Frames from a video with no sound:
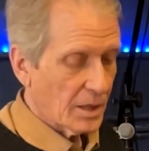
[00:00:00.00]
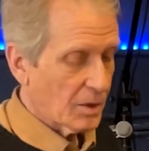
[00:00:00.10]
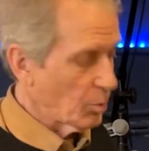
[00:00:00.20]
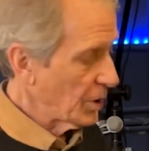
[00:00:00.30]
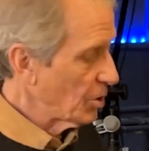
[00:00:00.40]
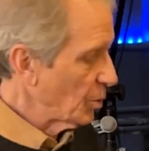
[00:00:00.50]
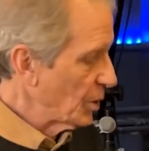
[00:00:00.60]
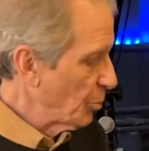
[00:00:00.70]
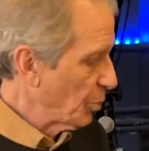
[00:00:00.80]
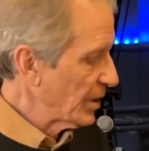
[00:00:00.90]
When
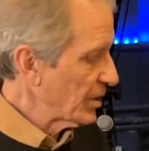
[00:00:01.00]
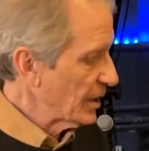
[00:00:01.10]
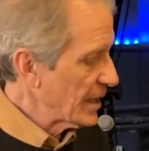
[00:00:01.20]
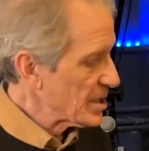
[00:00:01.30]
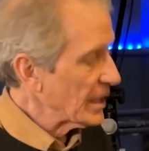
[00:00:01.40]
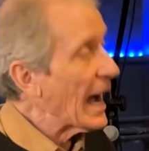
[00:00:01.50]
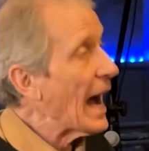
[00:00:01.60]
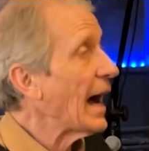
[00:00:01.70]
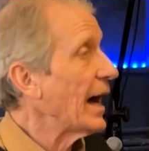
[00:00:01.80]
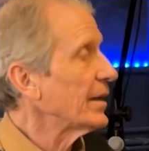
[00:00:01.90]
you bring the
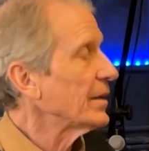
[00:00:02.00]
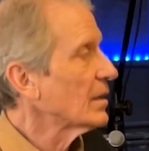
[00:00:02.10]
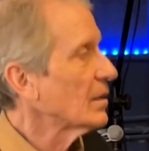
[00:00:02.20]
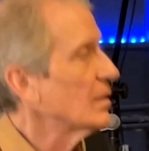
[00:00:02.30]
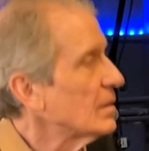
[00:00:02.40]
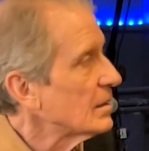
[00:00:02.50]
Leslie on,